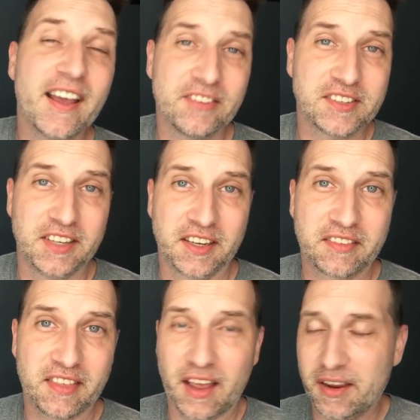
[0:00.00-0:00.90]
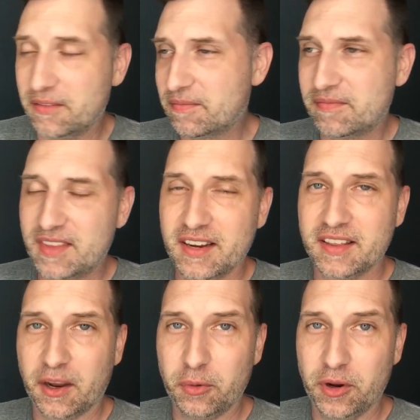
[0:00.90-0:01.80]
I have a sixth. I didn't
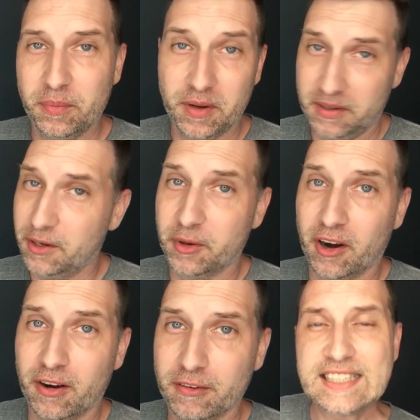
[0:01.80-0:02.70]
think I would, but here we are.